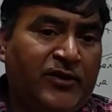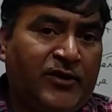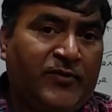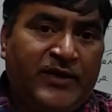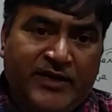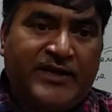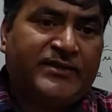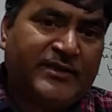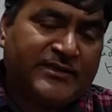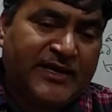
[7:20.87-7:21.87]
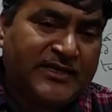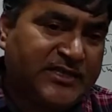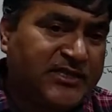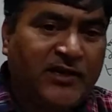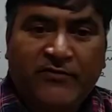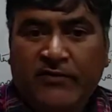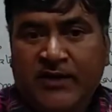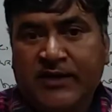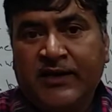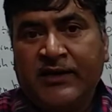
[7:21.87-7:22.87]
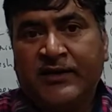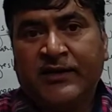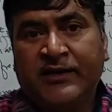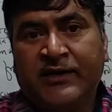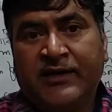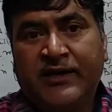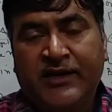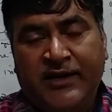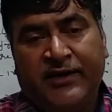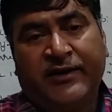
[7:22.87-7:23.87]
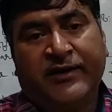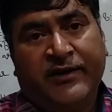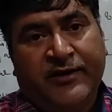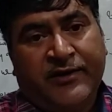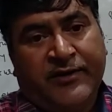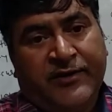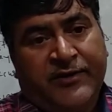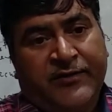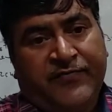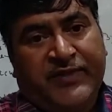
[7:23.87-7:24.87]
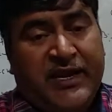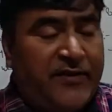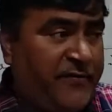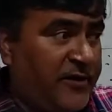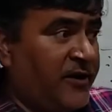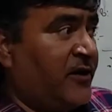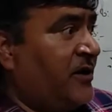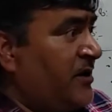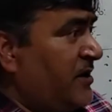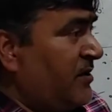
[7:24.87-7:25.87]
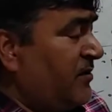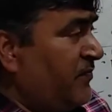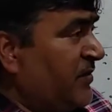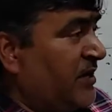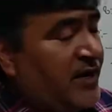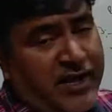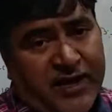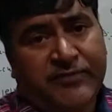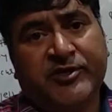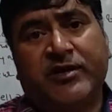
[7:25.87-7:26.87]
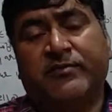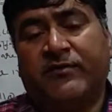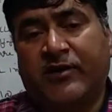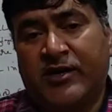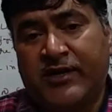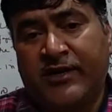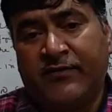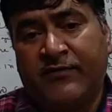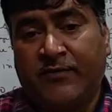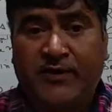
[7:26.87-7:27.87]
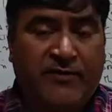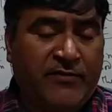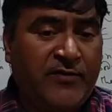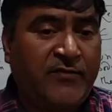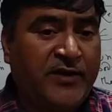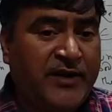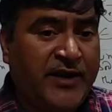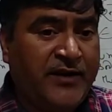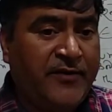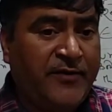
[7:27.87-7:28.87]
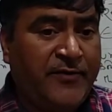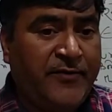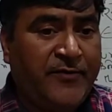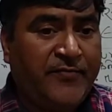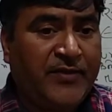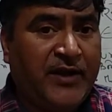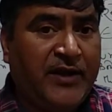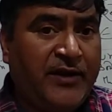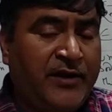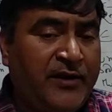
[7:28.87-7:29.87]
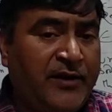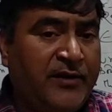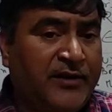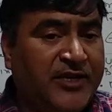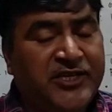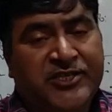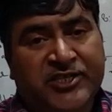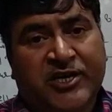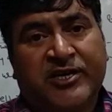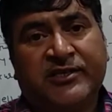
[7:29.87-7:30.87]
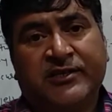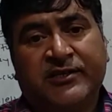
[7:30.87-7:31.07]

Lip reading: When there is the scarcity of water, kidney, the nephron, reabsorb the water from the nephric filtrate and discharge